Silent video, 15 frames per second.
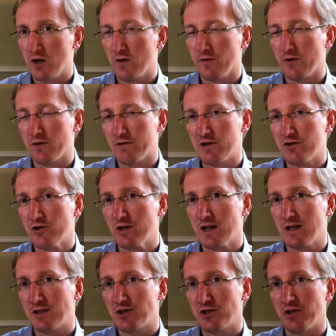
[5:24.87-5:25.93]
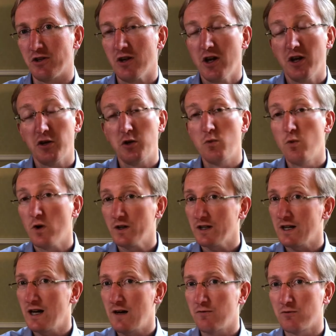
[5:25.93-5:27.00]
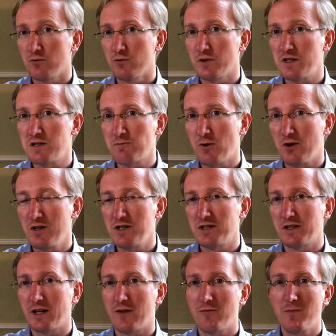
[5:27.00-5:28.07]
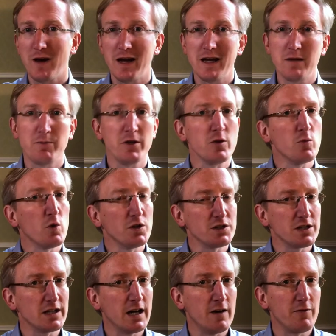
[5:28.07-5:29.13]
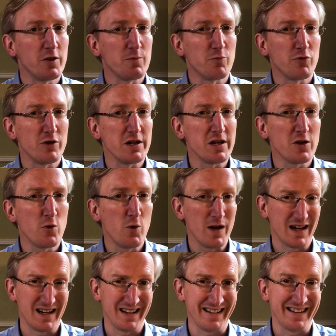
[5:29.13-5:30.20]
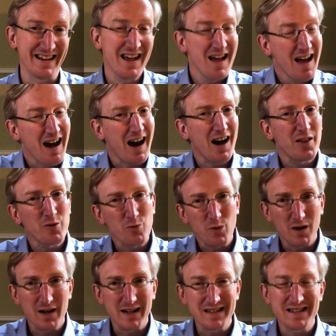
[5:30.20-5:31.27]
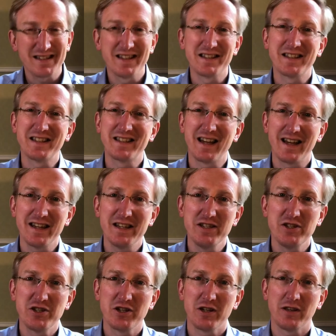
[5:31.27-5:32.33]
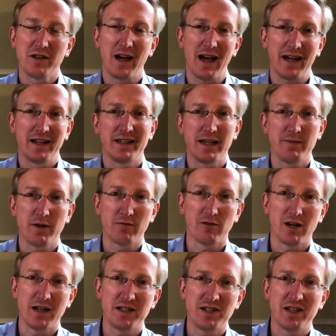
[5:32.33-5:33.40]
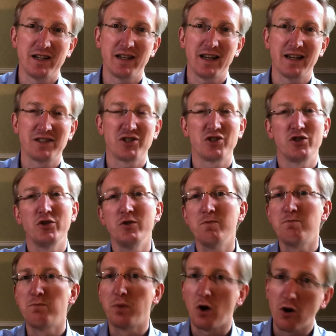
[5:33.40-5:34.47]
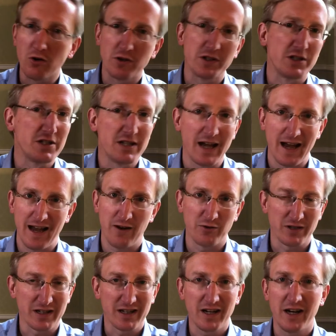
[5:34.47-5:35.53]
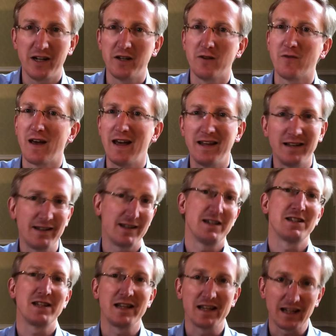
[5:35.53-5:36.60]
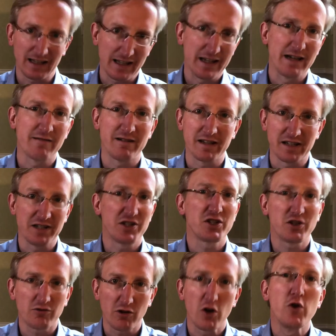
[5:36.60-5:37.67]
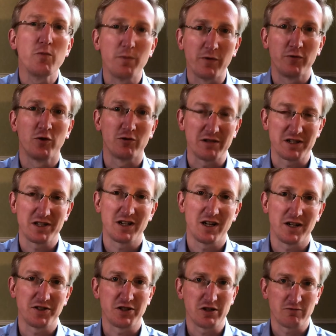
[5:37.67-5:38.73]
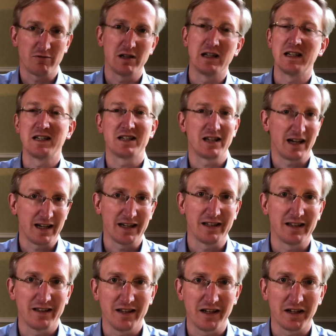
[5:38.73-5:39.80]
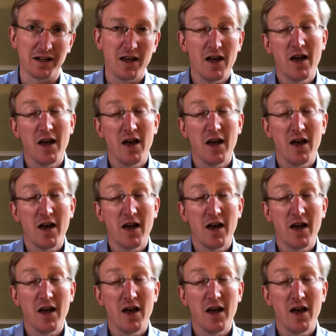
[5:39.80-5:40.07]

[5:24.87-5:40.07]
over your introduction. You want to cover all these points that I've made, but you want to cover them pretty quickly. Otherwise, there's a danger that academic writing gets too bogged down in kind of endlessly clearing its throat before it starts to really say anything.